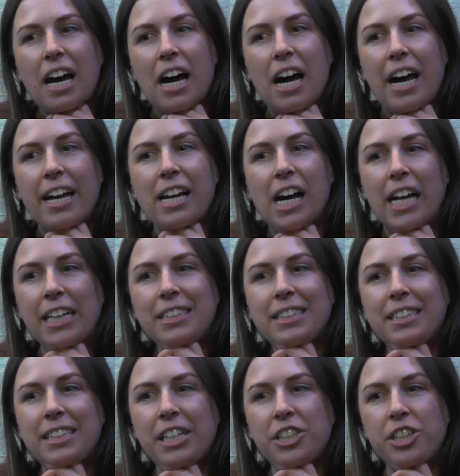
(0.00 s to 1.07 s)
I got
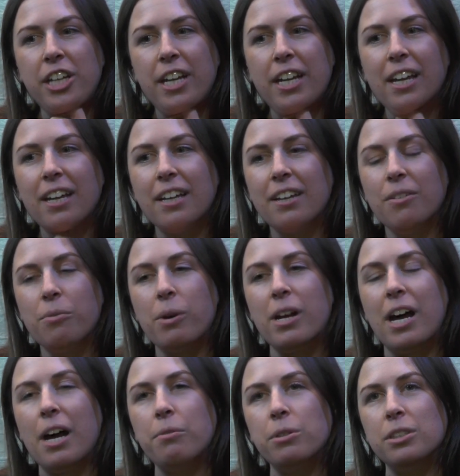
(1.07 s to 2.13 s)
into teaching when
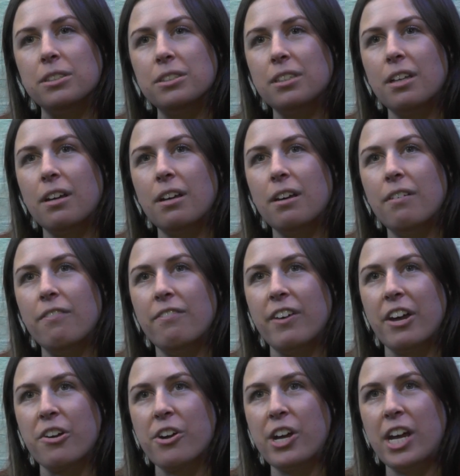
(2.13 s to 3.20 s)
I was
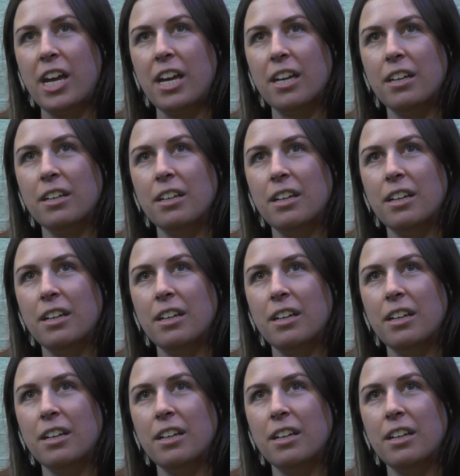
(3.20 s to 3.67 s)
I